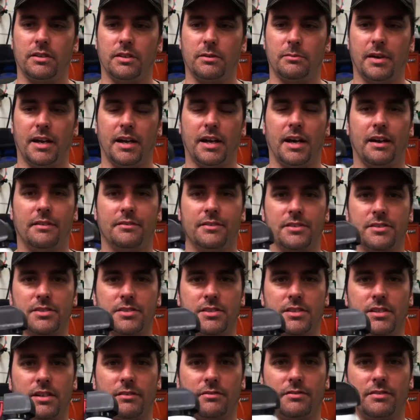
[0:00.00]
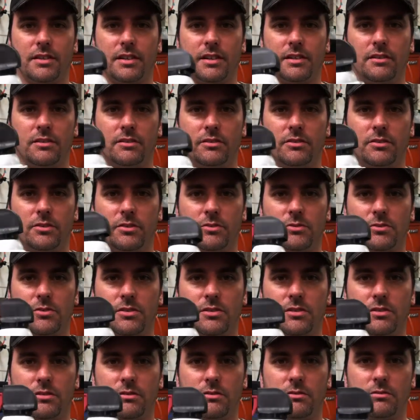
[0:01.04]
and you may have this stuff that you use
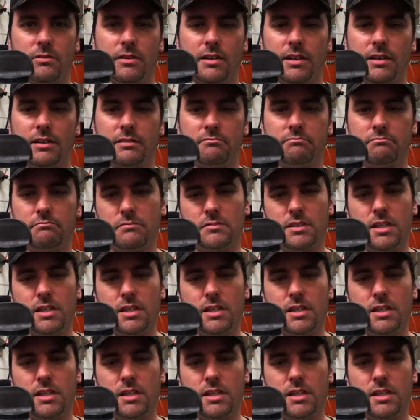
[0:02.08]
to uh,